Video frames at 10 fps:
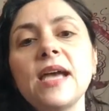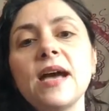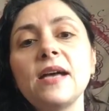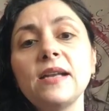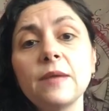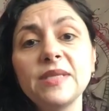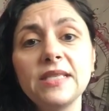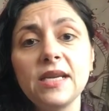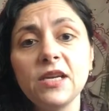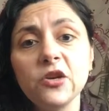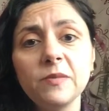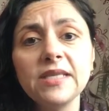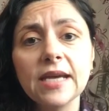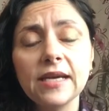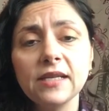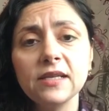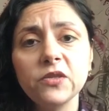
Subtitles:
at Namaste here in Medina.